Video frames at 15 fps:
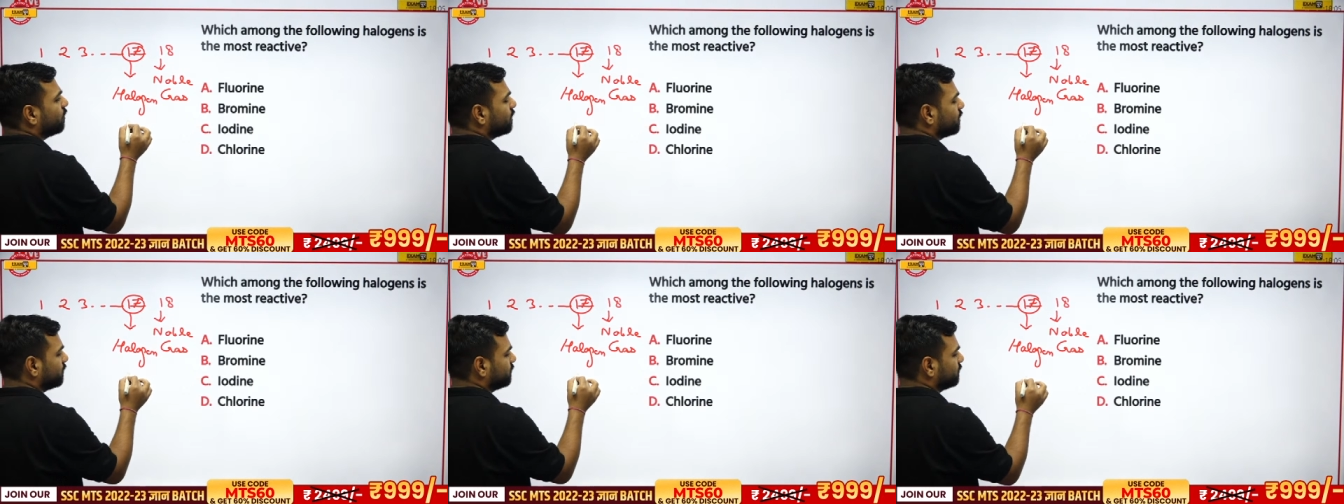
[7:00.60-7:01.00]

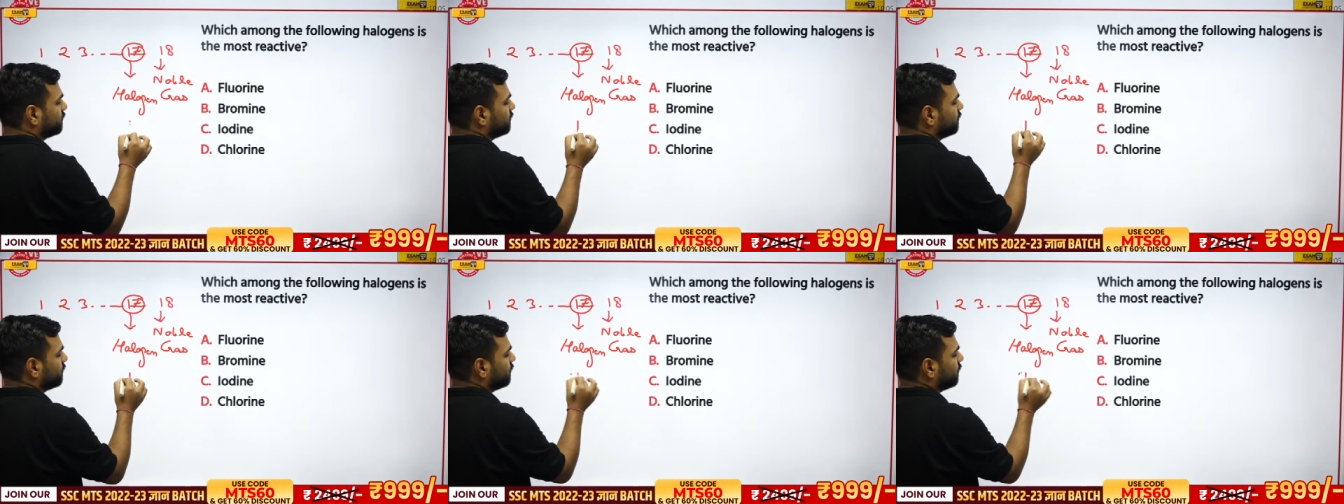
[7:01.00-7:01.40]
can talk
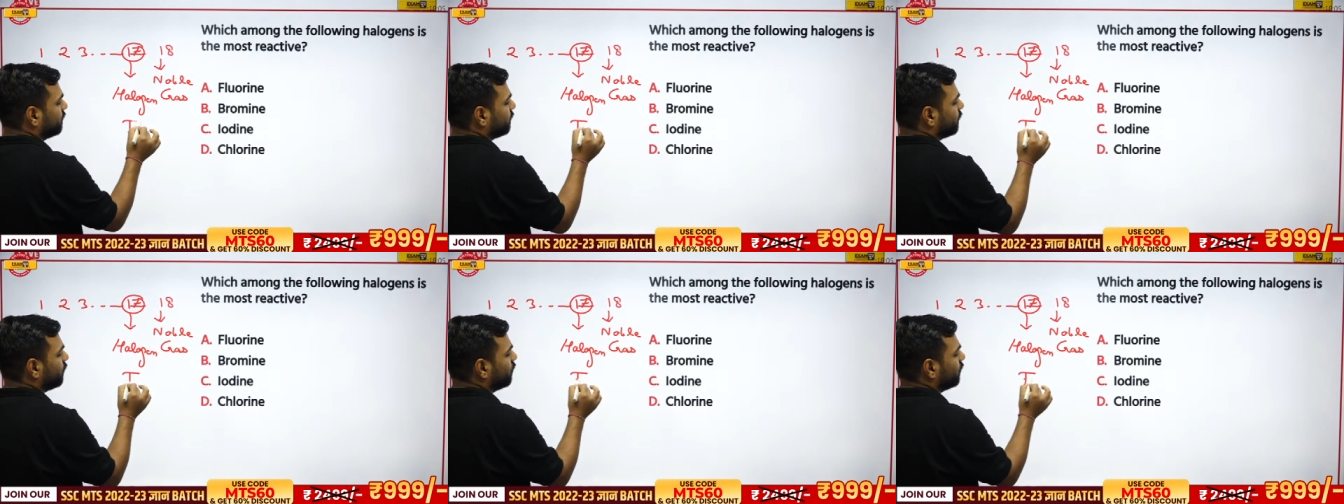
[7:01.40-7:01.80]
about
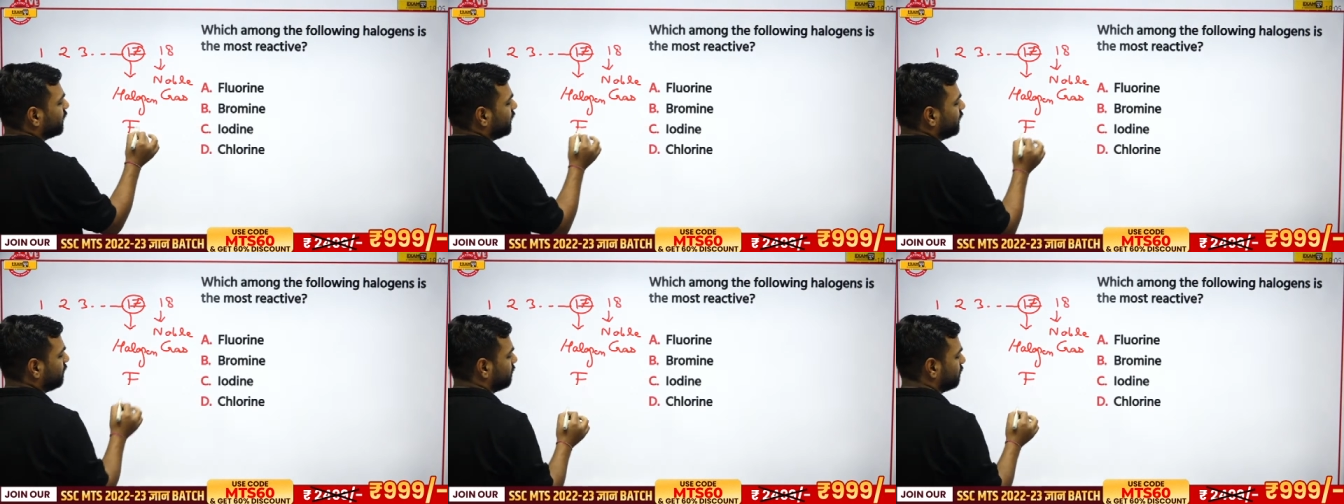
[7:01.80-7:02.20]

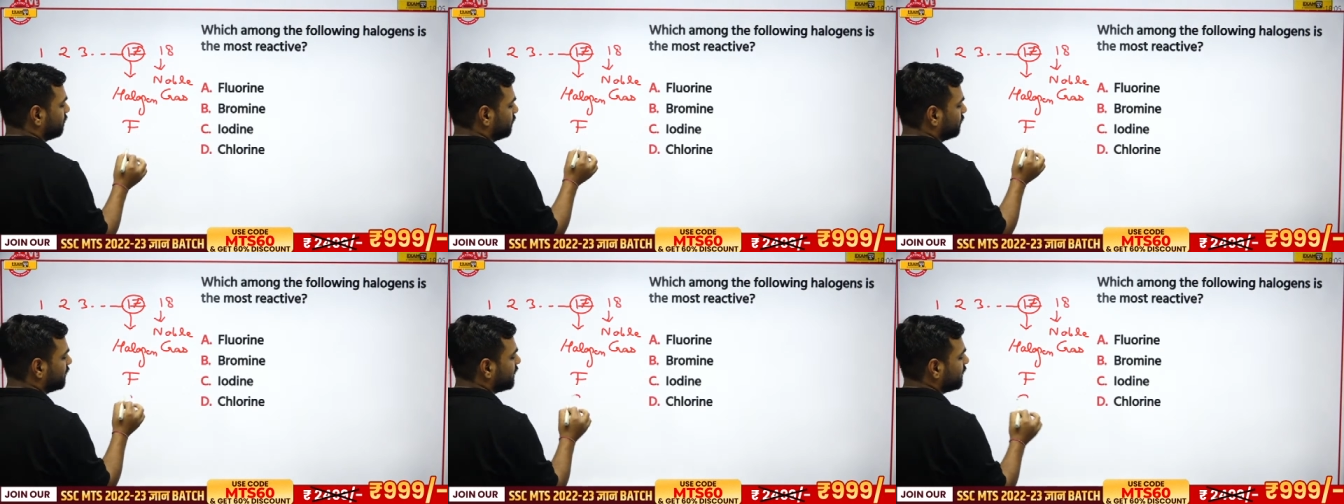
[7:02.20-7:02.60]

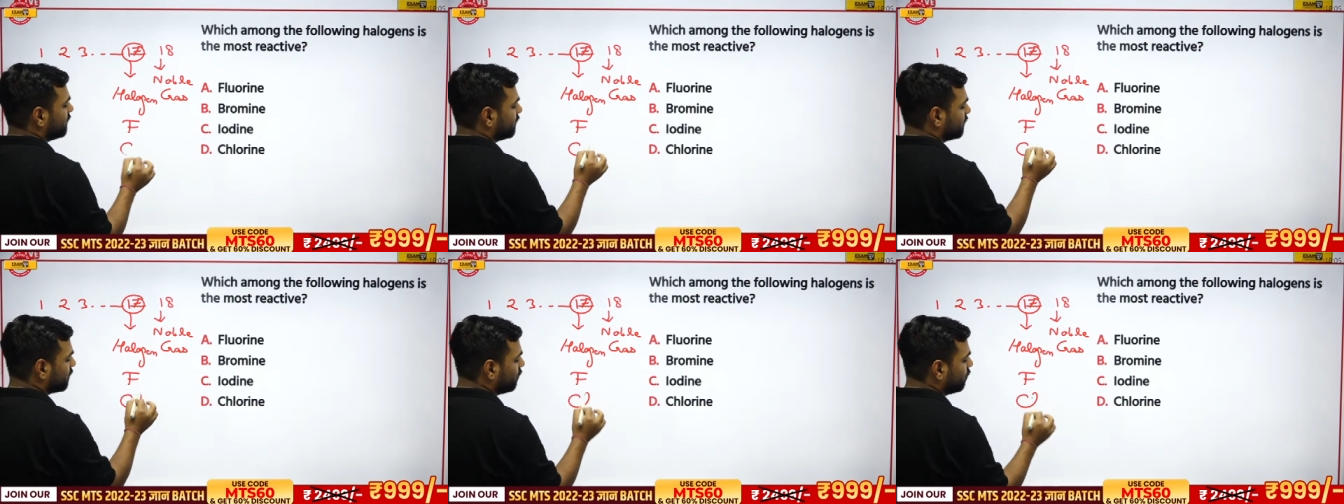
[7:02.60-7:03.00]

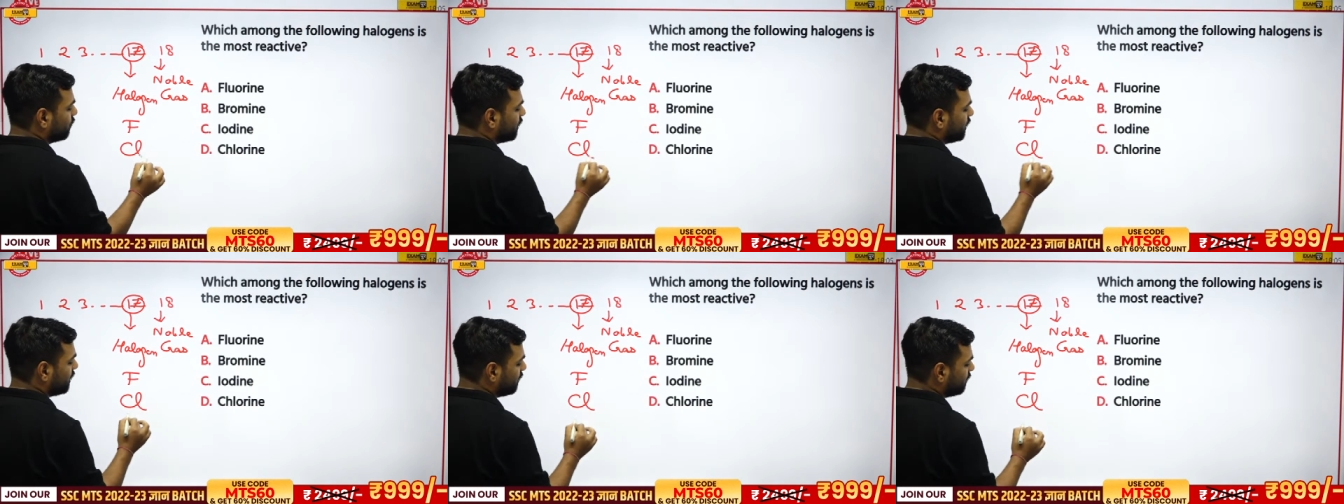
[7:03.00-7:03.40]
fluorine,
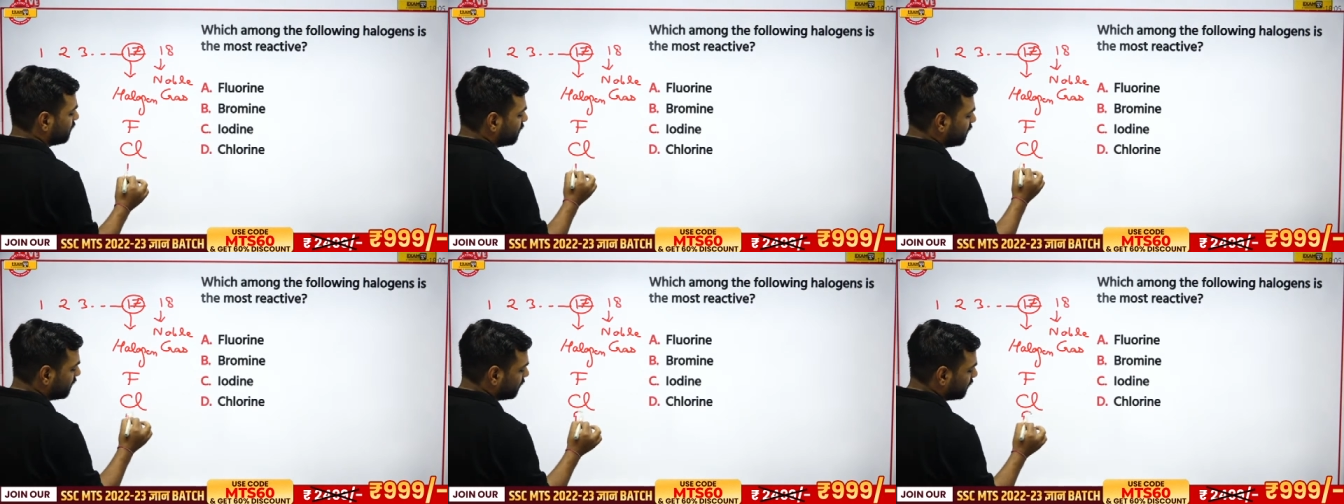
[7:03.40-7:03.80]
then
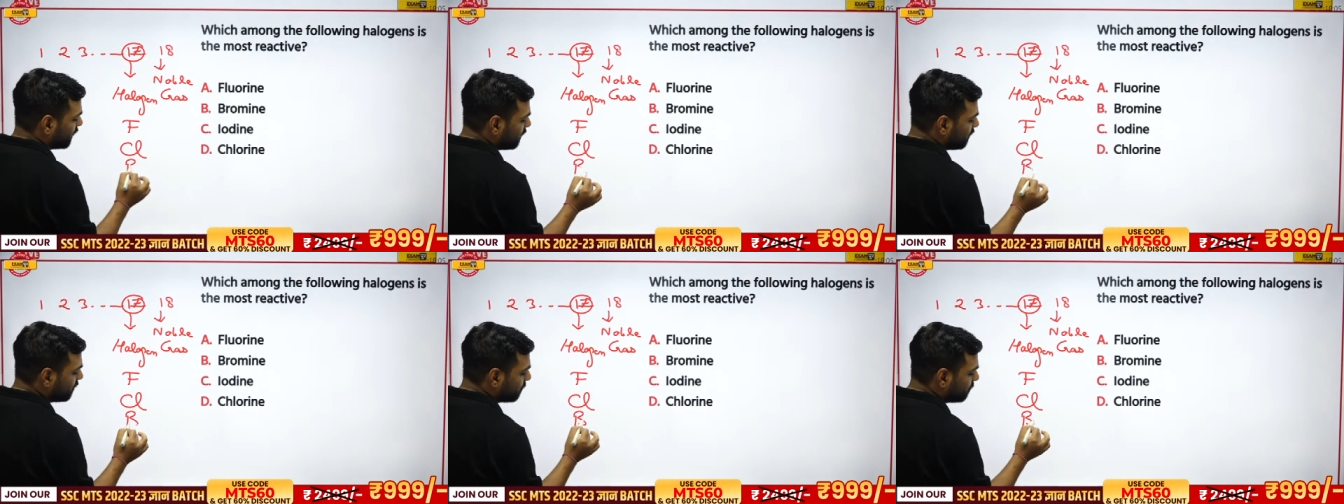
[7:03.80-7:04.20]

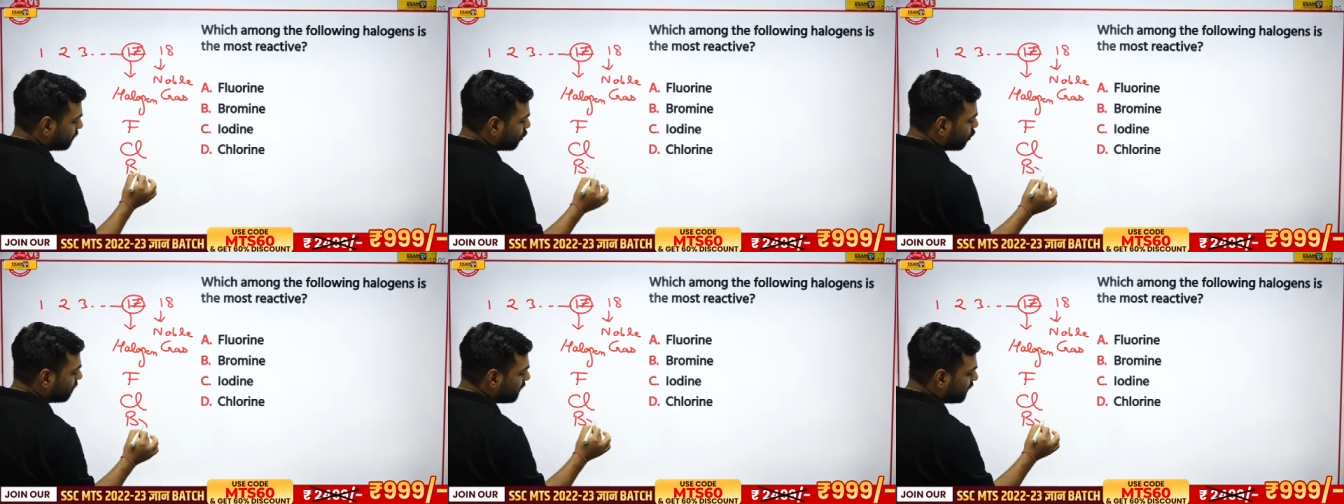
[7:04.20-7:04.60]
chlorine,
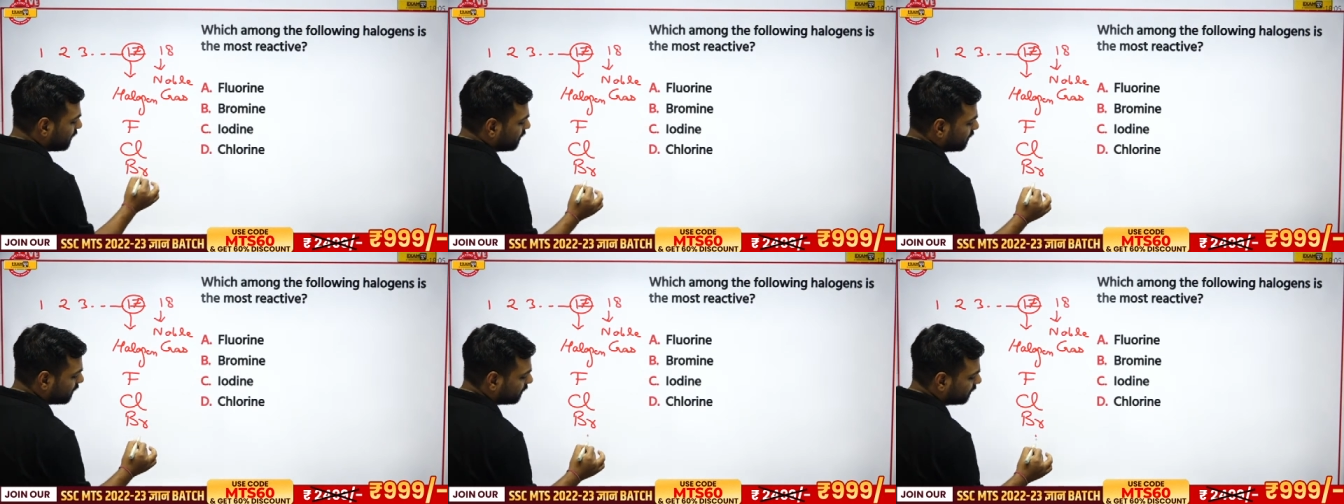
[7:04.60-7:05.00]
then
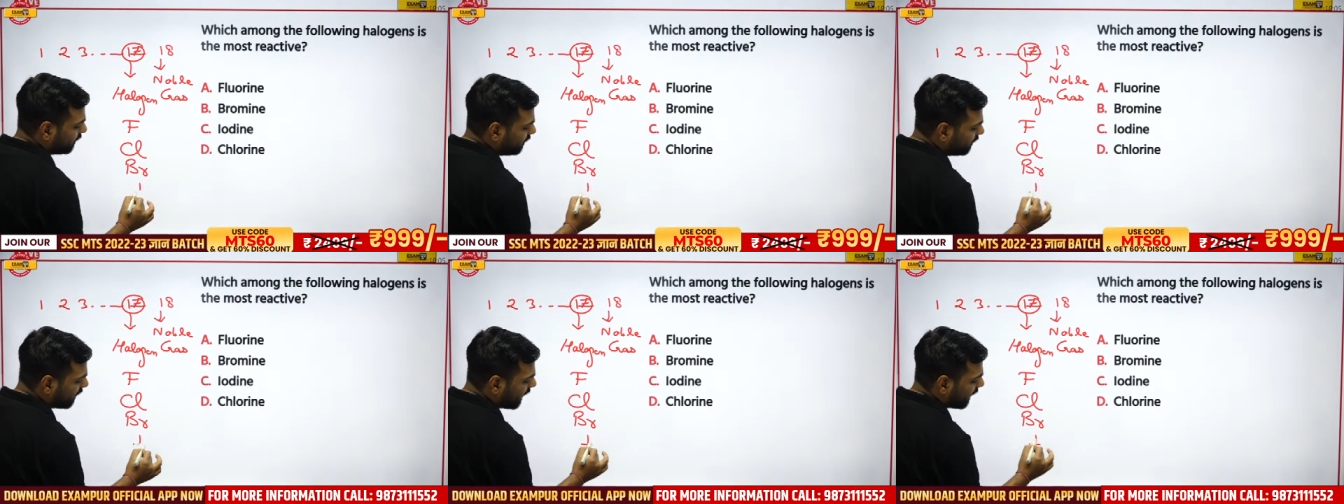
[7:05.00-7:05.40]

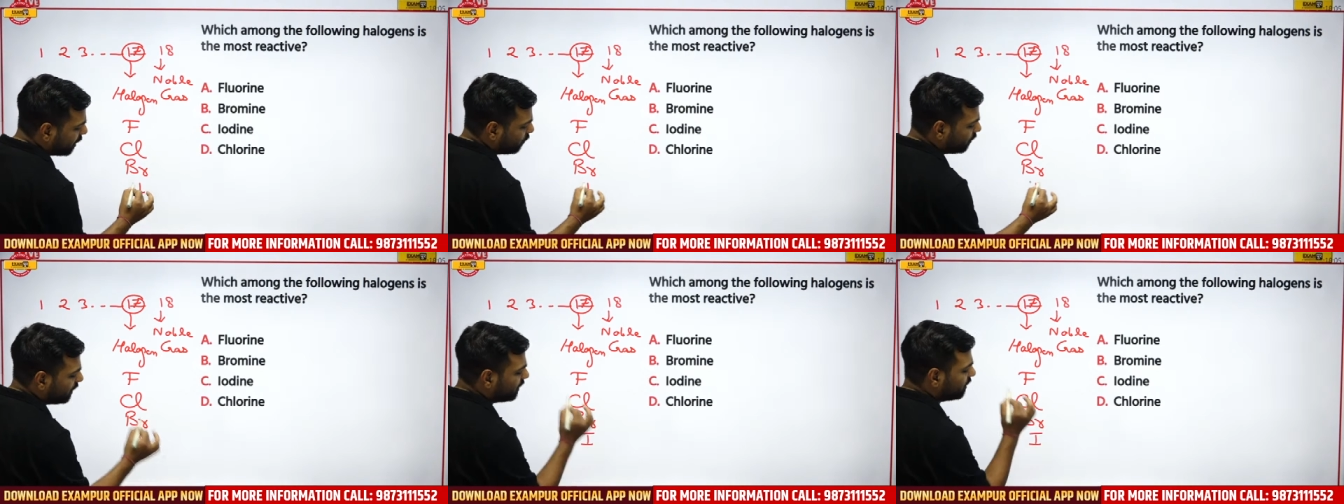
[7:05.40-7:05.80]
bromine,
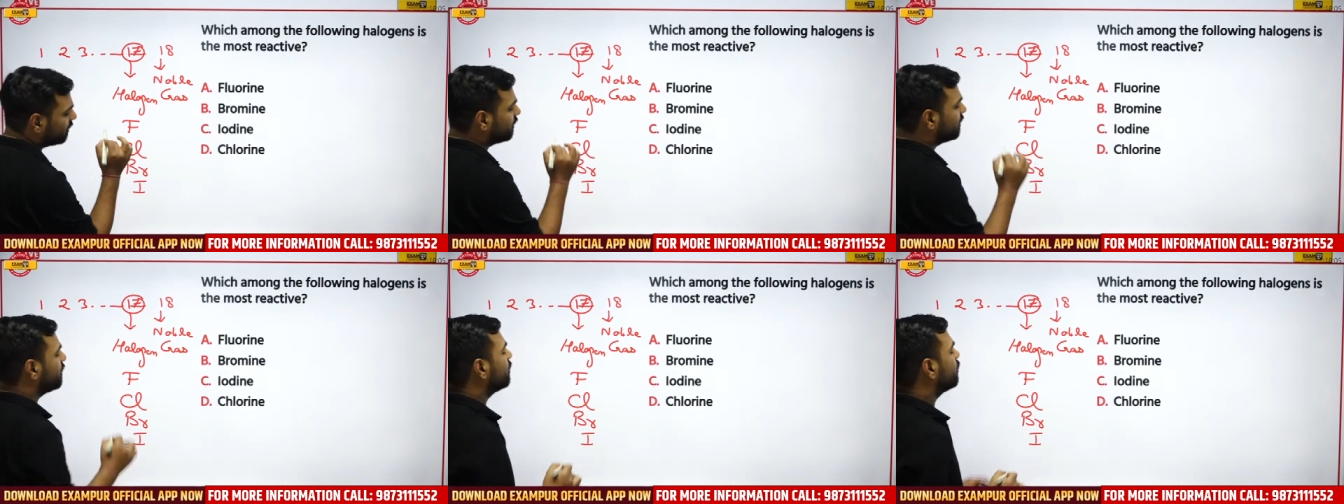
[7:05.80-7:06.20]
then
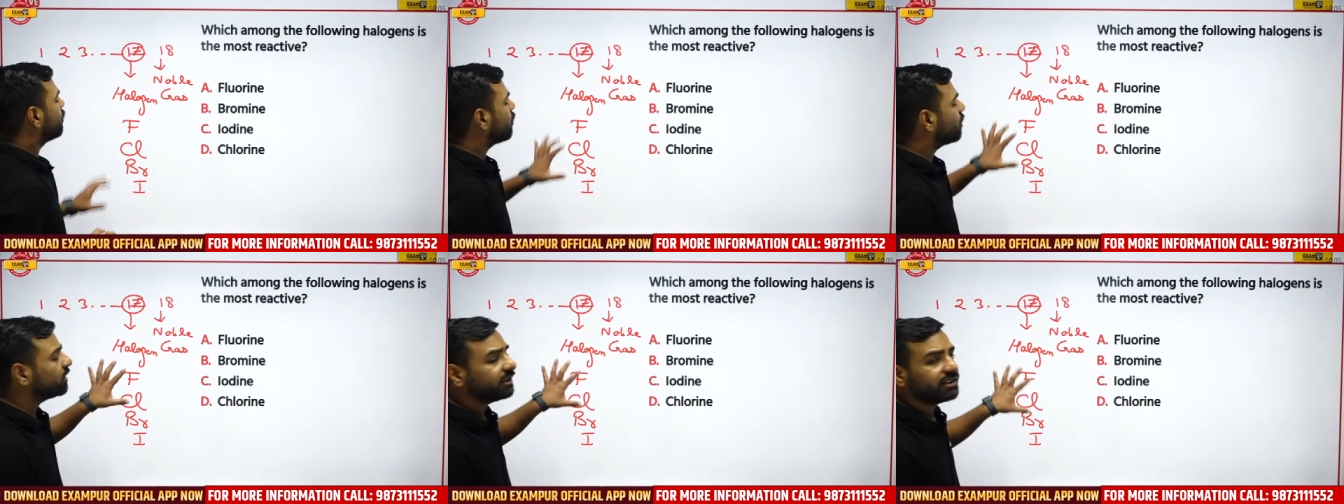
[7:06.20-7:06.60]

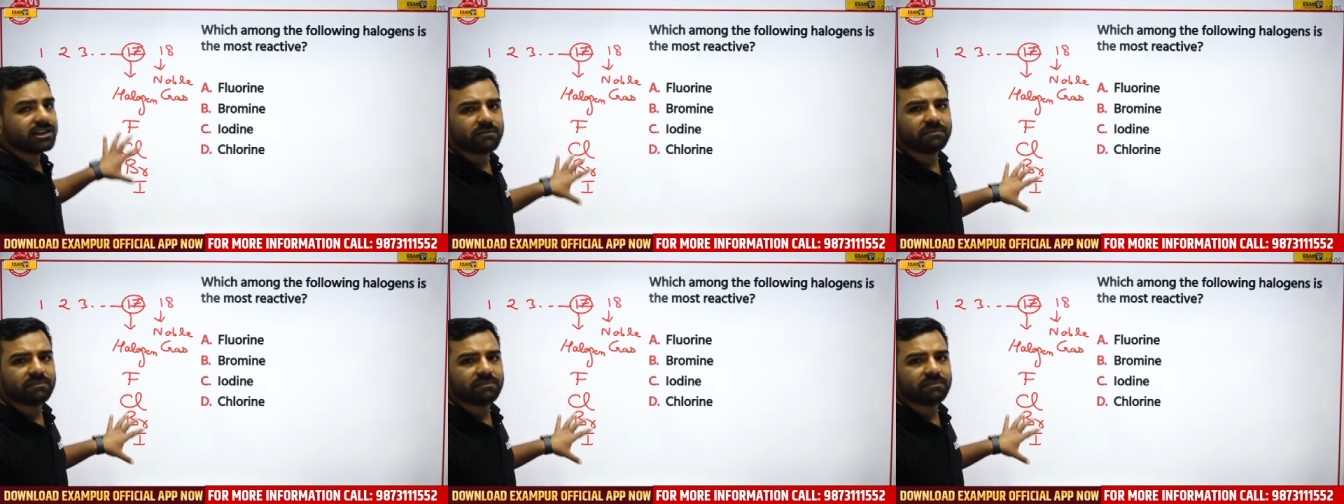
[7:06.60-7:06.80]
iodine.